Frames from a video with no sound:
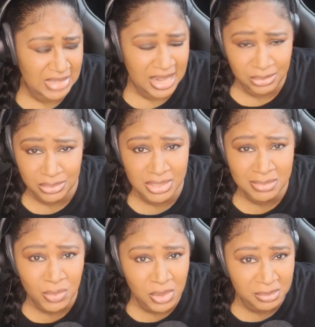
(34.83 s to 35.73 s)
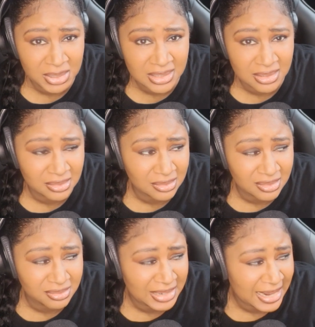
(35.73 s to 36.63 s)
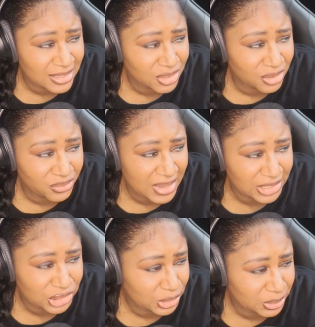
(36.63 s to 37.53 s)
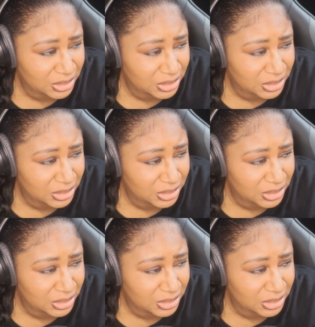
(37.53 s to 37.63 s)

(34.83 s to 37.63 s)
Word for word: I don't know. Someone wanted me to react to the Fast Show,